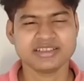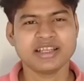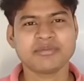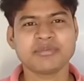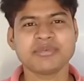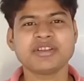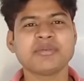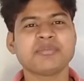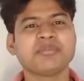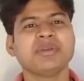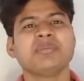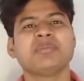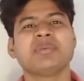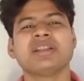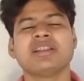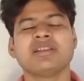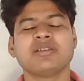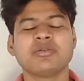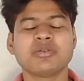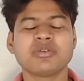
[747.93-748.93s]
Then the
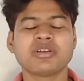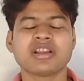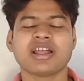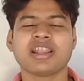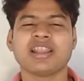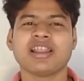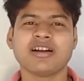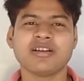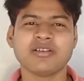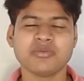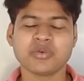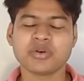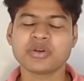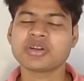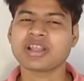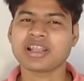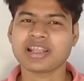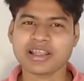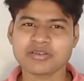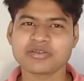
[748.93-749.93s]
people won't
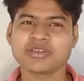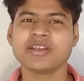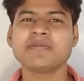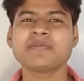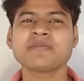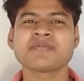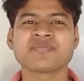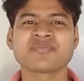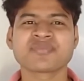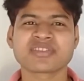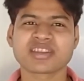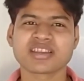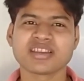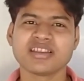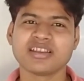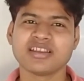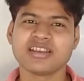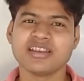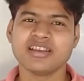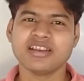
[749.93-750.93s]
allow
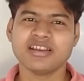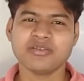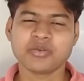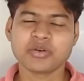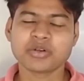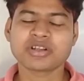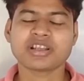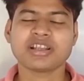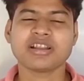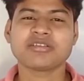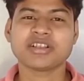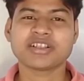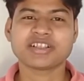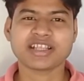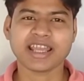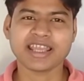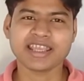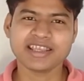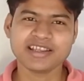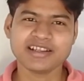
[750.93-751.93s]
the
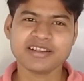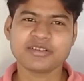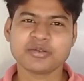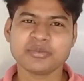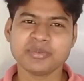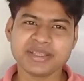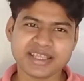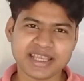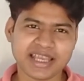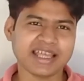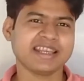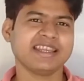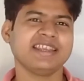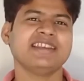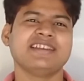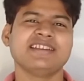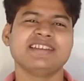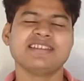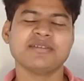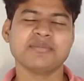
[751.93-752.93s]
tiger to be
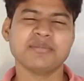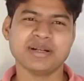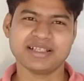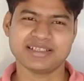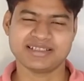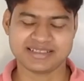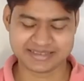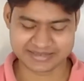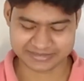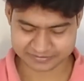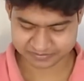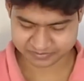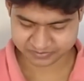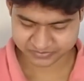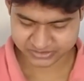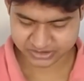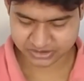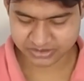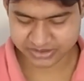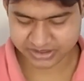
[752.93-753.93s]
carried in the bus.
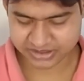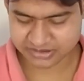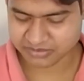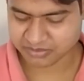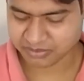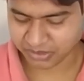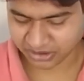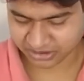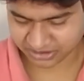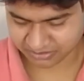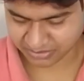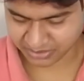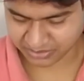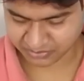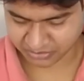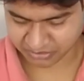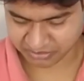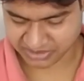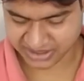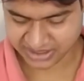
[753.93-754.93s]
So it is impossible
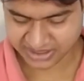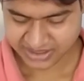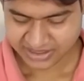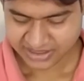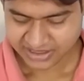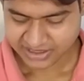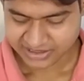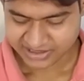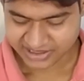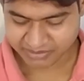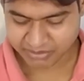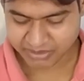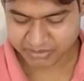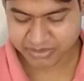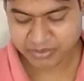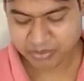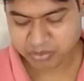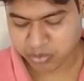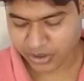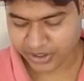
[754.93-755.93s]
for me. The
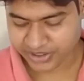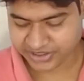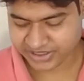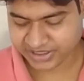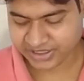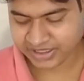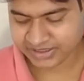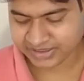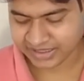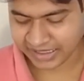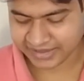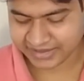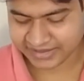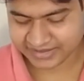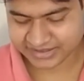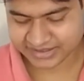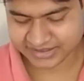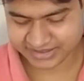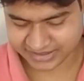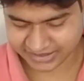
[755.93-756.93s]
baby pointed at
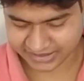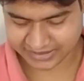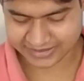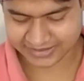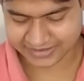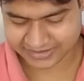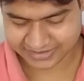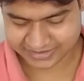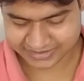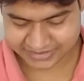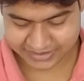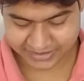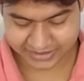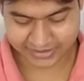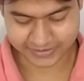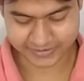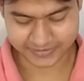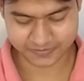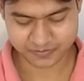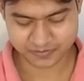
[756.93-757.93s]
tiger's tail.
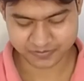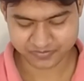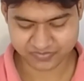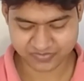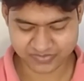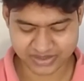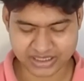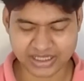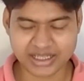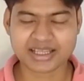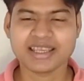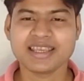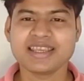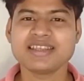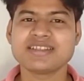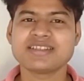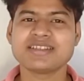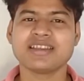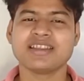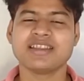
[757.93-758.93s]
They,
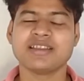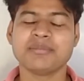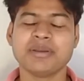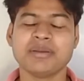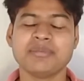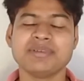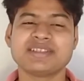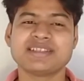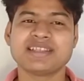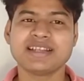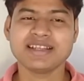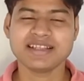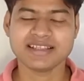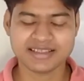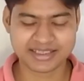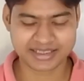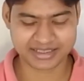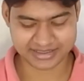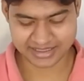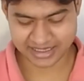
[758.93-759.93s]
again the baby
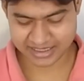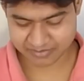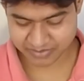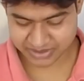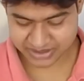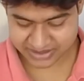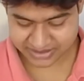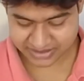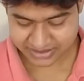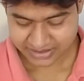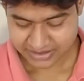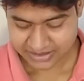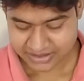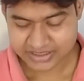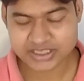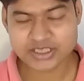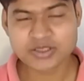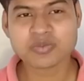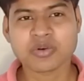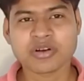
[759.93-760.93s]
said they. That means
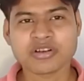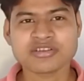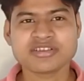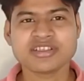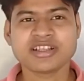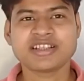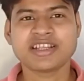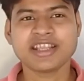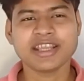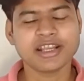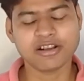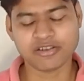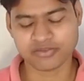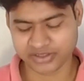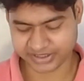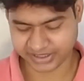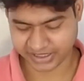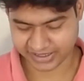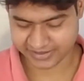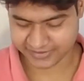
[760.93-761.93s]
she wants the tail of
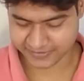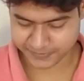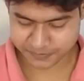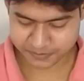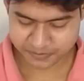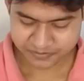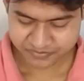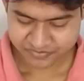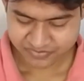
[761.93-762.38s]
the tiger.